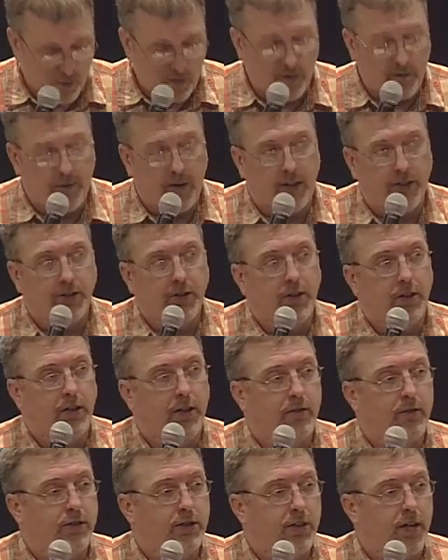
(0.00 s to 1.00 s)
advice could you
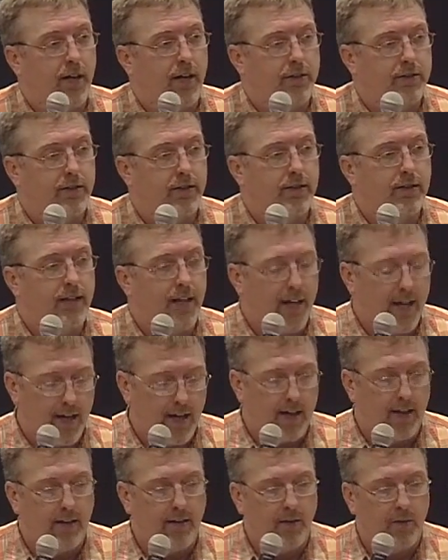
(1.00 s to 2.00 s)
give a child
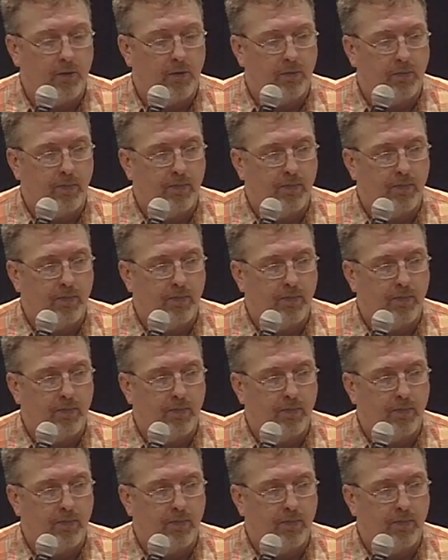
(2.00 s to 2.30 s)
today that would